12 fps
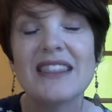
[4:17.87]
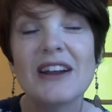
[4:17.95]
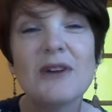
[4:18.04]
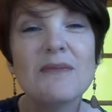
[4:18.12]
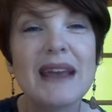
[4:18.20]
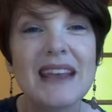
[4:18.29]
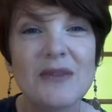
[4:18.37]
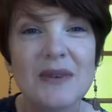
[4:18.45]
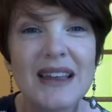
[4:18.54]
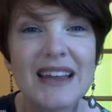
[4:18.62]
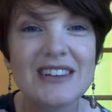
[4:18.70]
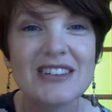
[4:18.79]
They're making
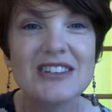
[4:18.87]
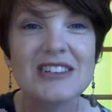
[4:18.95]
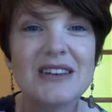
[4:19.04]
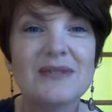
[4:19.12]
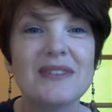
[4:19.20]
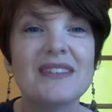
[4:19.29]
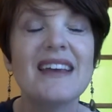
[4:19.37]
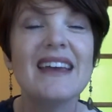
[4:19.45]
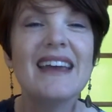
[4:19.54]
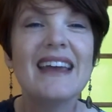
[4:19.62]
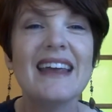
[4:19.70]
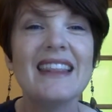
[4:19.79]
relationships,
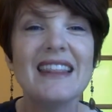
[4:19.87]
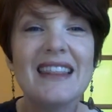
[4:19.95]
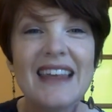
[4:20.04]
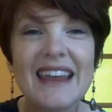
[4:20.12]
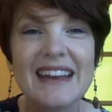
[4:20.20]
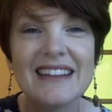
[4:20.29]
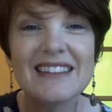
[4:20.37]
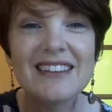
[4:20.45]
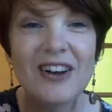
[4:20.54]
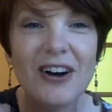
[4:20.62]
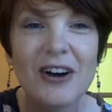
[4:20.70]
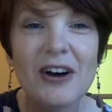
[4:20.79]
and it's
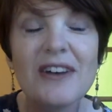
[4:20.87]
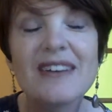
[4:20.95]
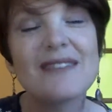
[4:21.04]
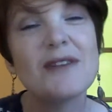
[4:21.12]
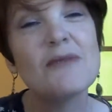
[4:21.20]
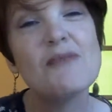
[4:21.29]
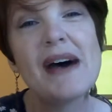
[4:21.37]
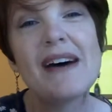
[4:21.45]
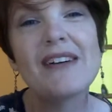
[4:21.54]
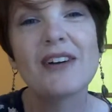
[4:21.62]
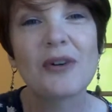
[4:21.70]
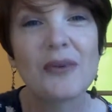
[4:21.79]
all
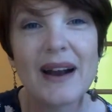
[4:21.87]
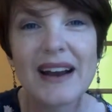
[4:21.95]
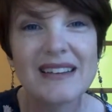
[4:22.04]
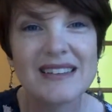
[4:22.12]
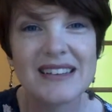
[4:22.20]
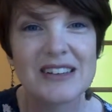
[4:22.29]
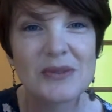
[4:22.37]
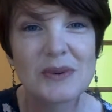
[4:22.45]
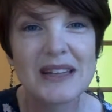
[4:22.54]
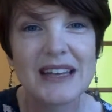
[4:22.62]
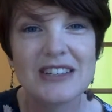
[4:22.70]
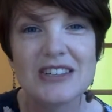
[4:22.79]
about Christ-centered
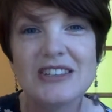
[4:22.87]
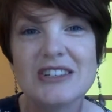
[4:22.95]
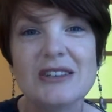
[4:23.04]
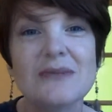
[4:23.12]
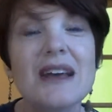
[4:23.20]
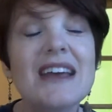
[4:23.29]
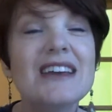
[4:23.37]
relationship,